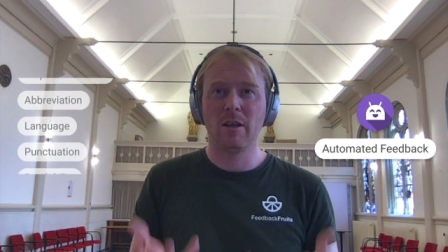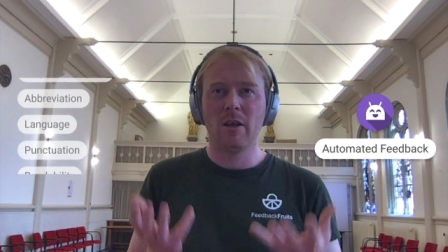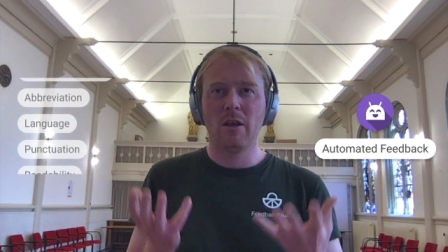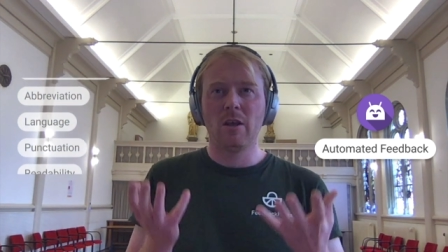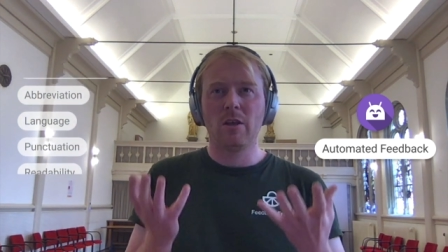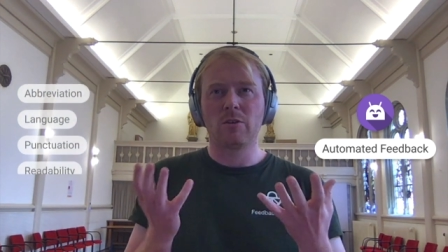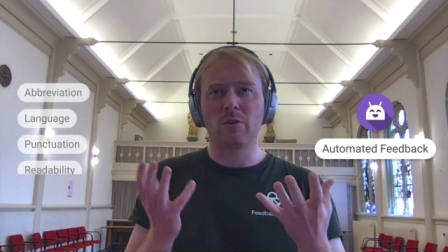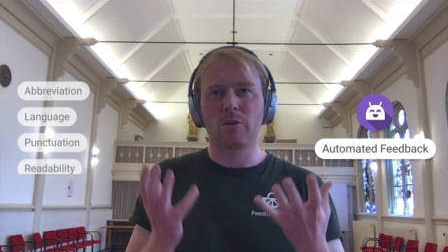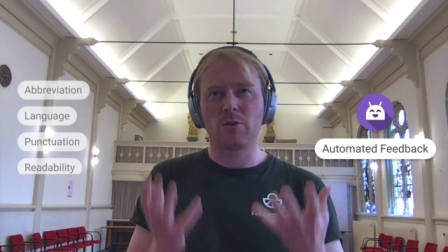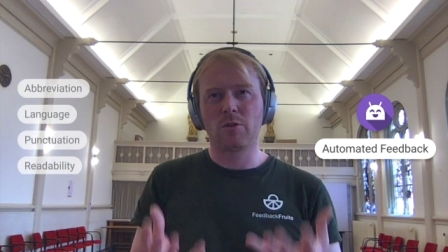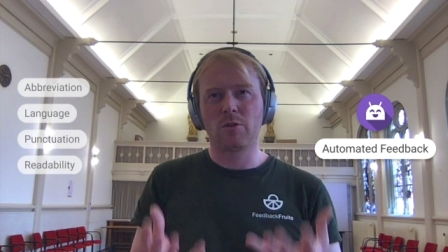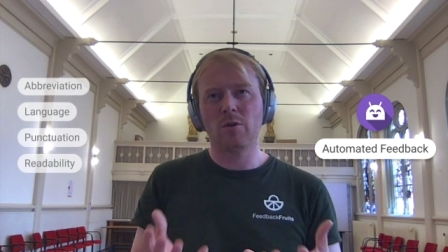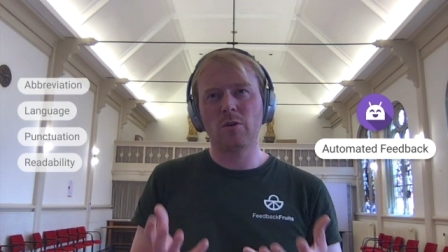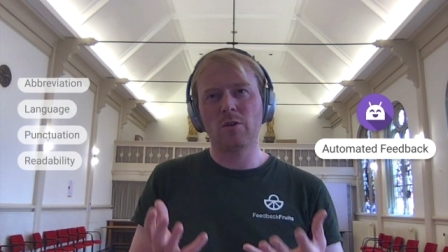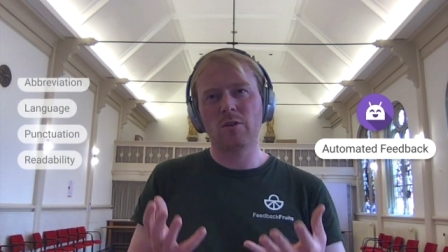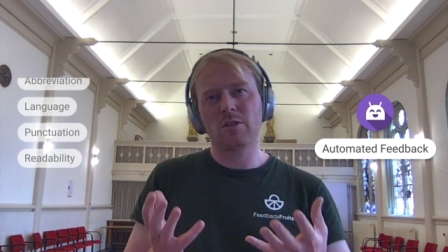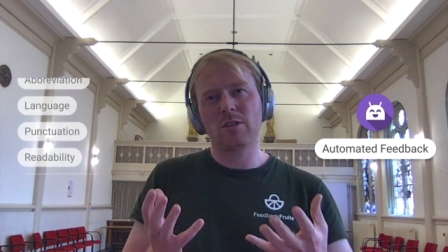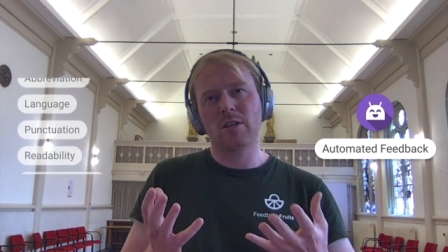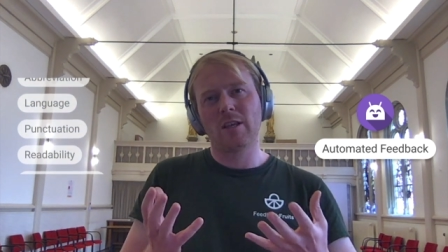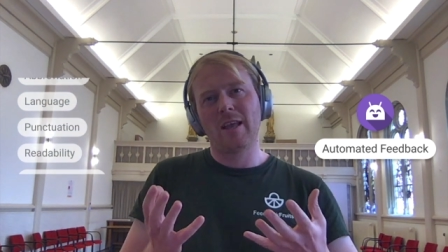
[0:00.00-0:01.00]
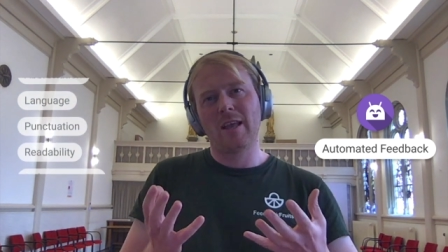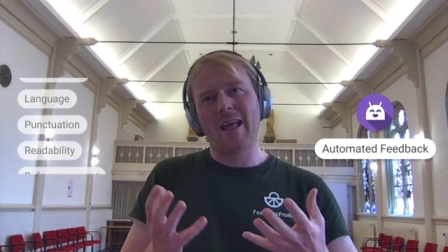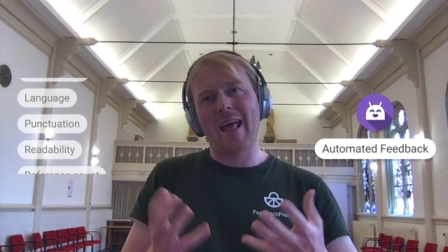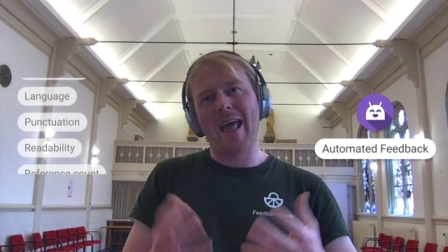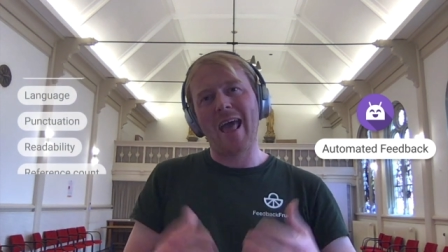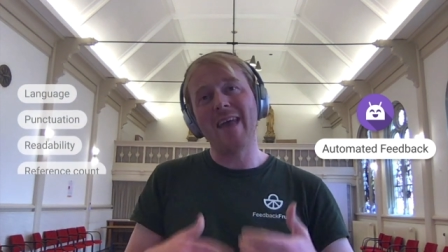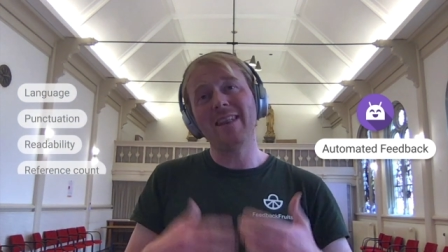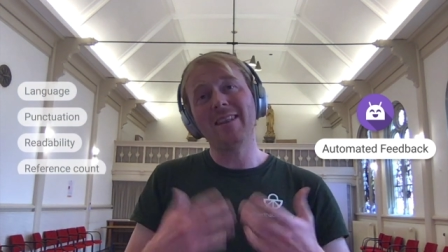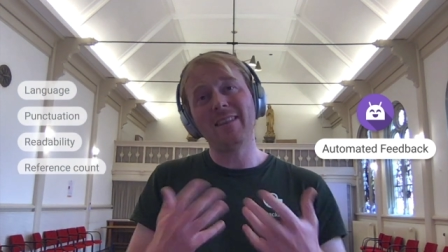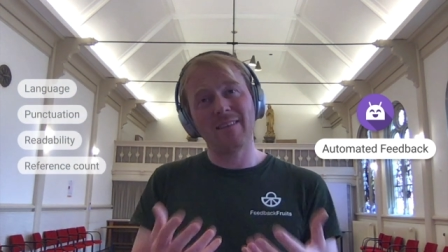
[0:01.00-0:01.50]
So students
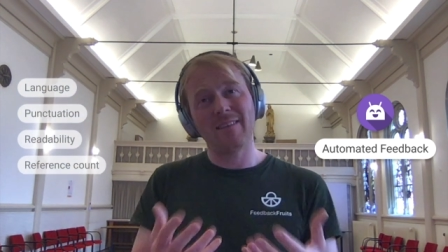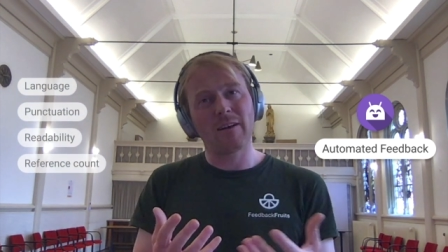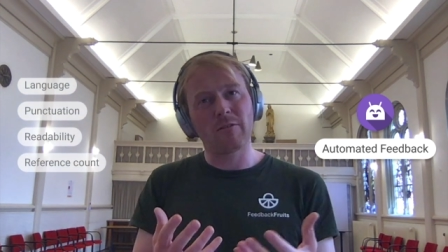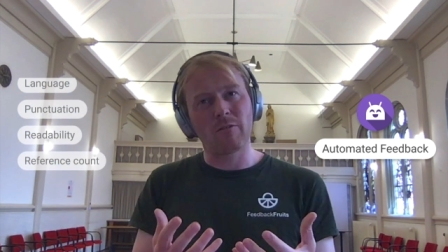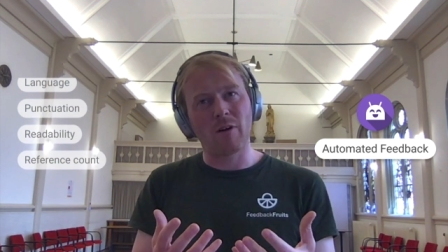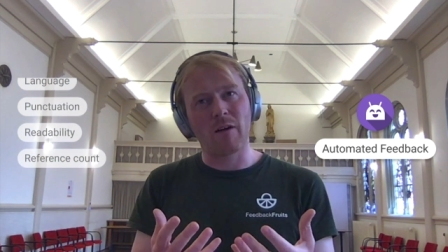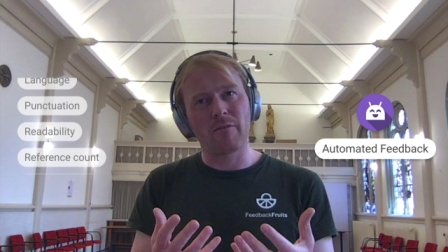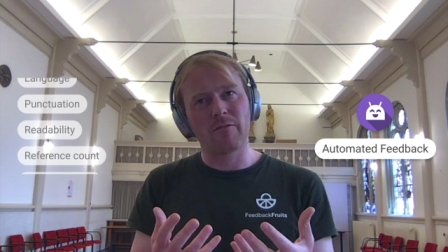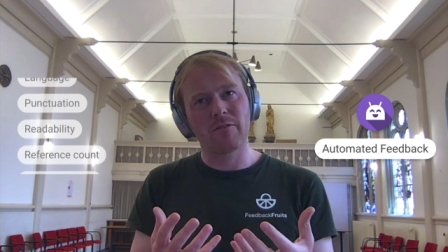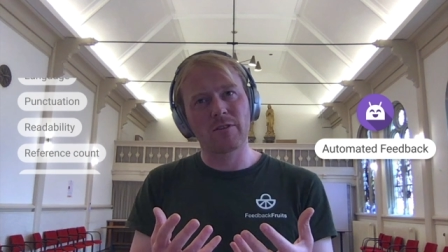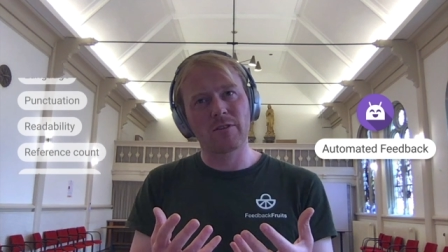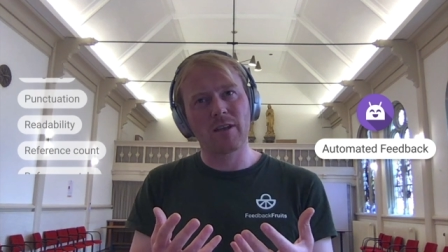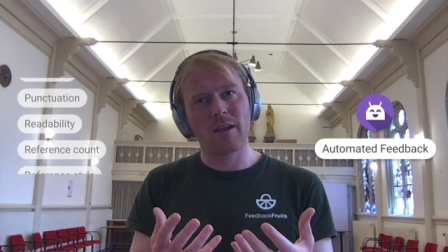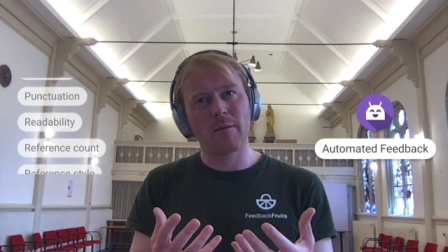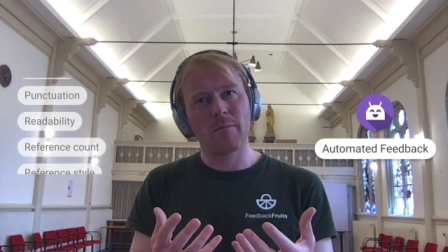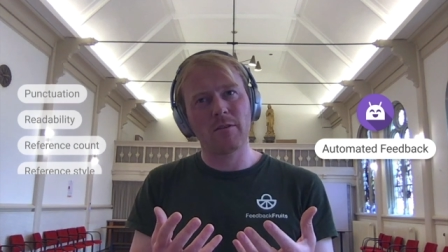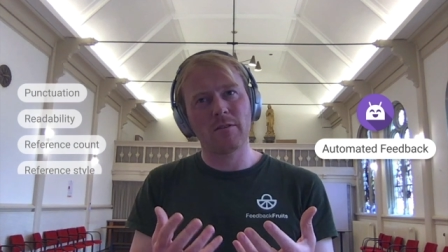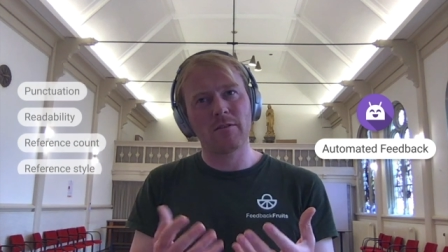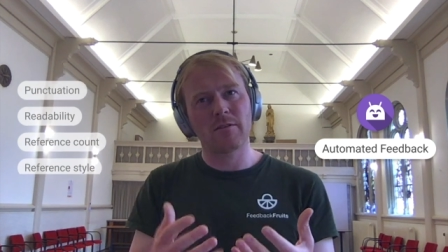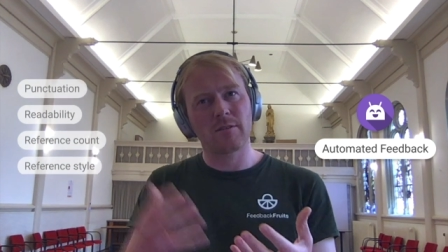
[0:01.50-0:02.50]
hand in their draft assignments,